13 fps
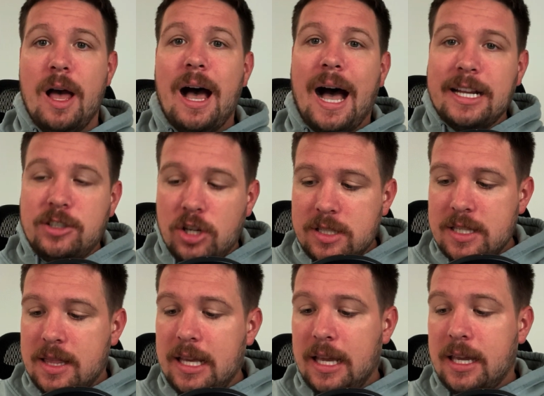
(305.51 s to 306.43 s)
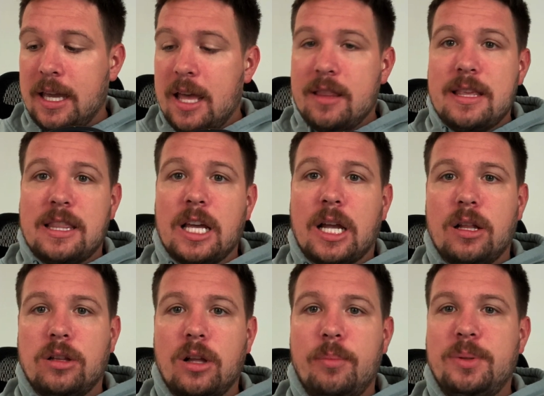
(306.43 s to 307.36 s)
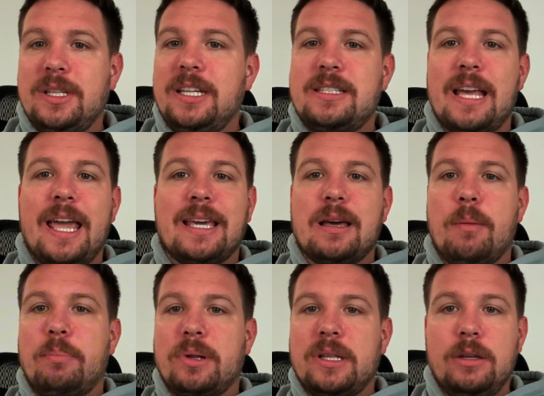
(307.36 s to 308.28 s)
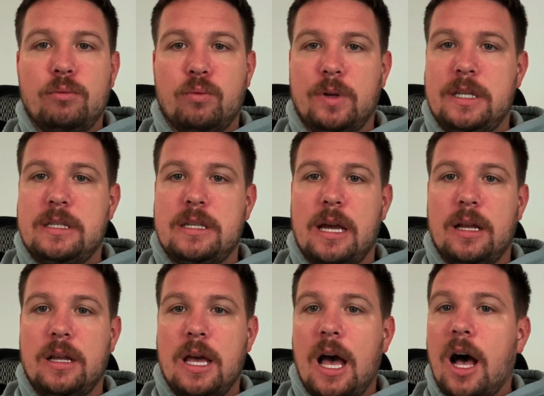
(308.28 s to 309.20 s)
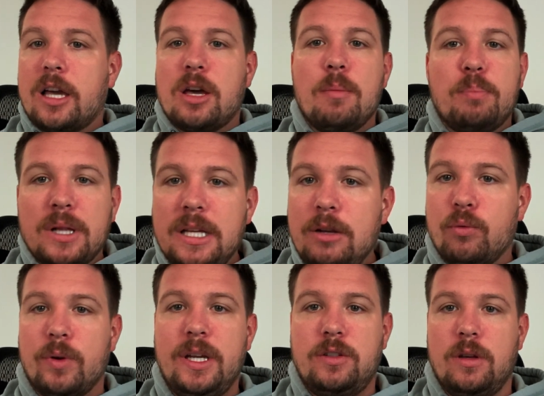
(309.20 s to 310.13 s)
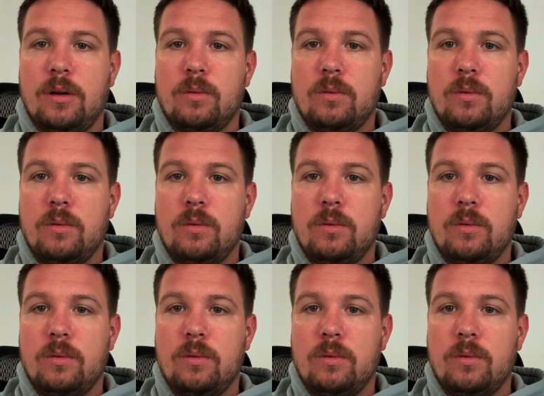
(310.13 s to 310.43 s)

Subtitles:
I just think that the club needs a complete reset, a complete redo.